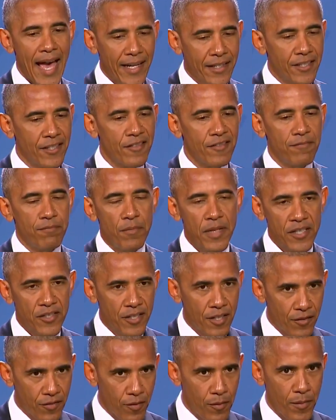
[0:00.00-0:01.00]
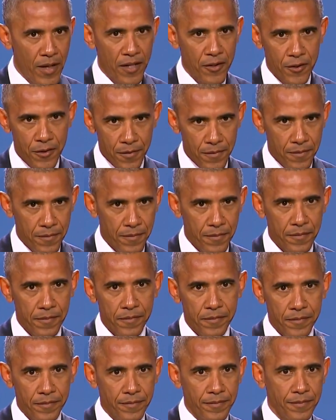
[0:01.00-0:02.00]
active misinformation,
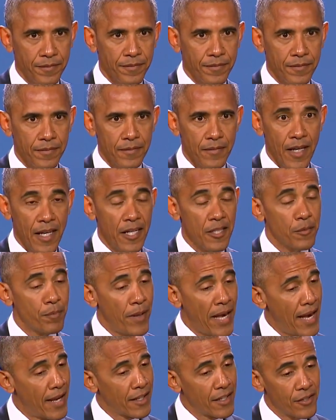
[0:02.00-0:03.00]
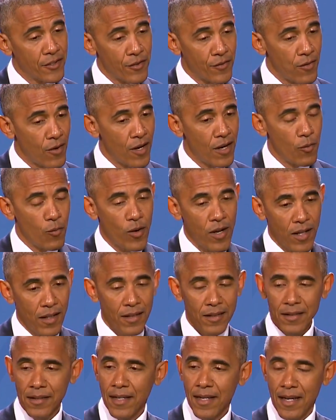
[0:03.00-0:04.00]
and it's packaged very
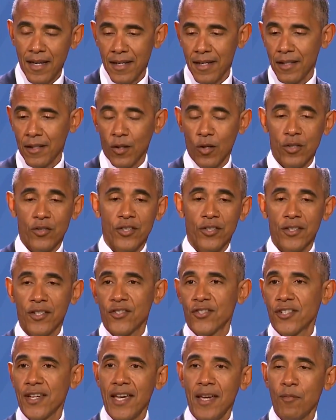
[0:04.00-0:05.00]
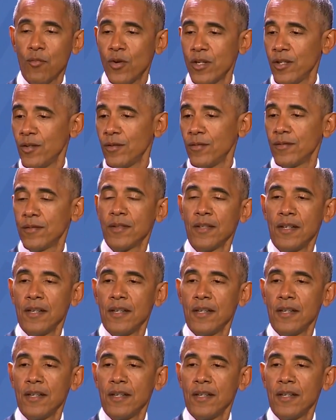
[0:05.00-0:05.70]
well, and it looks the same when you